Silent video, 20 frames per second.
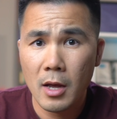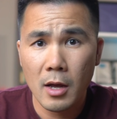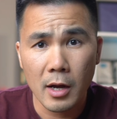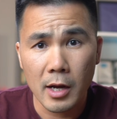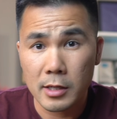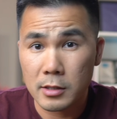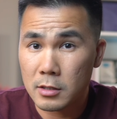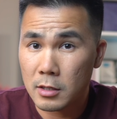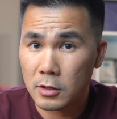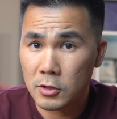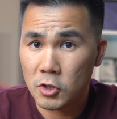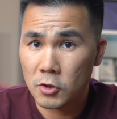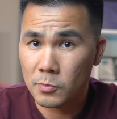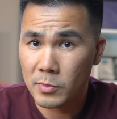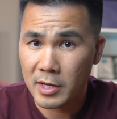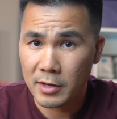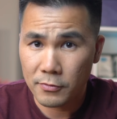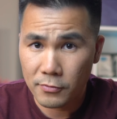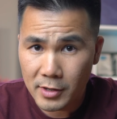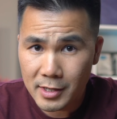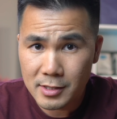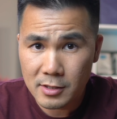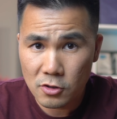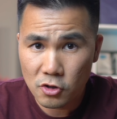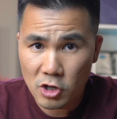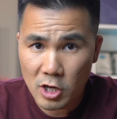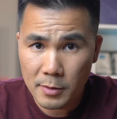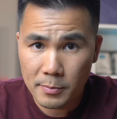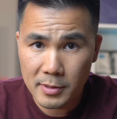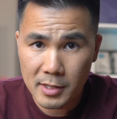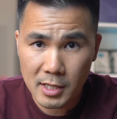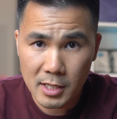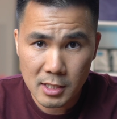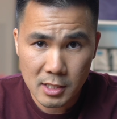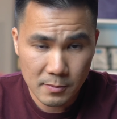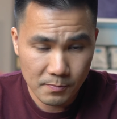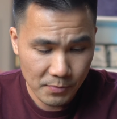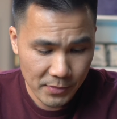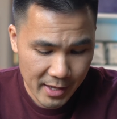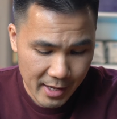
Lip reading: I talk to my friends in Japanese,